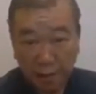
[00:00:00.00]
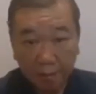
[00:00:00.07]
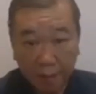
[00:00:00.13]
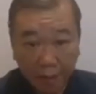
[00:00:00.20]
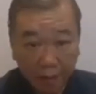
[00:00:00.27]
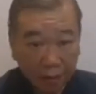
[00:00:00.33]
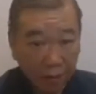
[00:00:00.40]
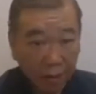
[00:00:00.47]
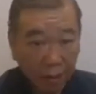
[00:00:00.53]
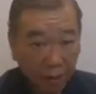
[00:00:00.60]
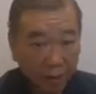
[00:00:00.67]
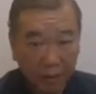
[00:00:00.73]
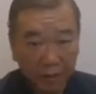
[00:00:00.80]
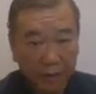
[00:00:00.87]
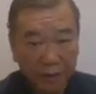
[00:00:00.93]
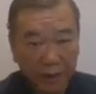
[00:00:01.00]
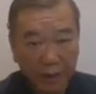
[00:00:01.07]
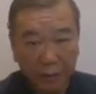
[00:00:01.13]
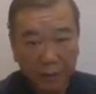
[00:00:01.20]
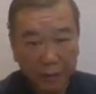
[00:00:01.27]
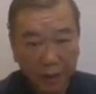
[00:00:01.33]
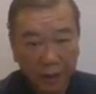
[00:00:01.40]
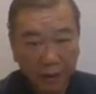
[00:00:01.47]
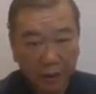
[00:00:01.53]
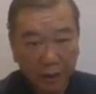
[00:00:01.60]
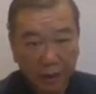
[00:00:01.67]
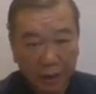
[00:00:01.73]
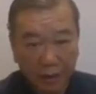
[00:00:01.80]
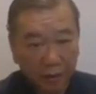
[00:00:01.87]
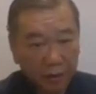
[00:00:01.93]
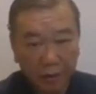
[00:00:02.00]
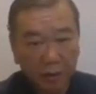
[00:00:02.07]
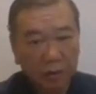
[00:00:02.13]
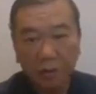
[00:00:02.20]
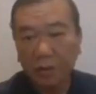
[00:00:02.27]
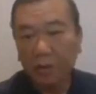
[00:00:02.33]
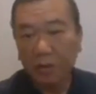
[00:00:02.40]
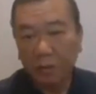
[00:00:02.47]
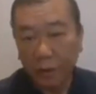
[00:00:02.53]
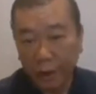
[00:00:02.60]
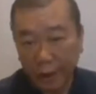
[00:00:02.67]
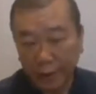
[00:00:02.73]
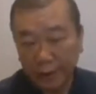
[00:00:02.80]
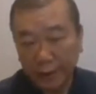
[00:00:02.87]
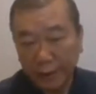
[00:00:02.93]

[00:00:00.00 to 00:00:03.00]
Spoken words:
micro observation, everything. Don't go for that.